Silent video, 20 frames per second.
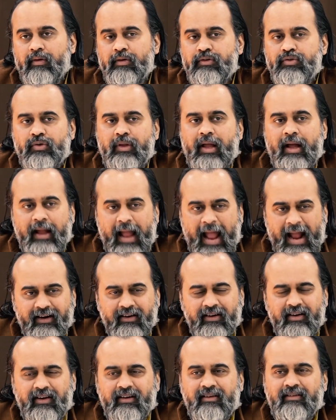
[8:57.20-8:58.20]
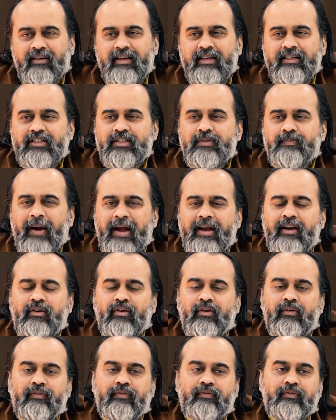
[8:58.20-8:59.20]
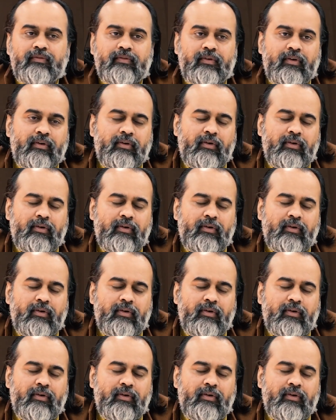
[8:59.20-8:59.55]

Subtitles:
So the actor, in spite of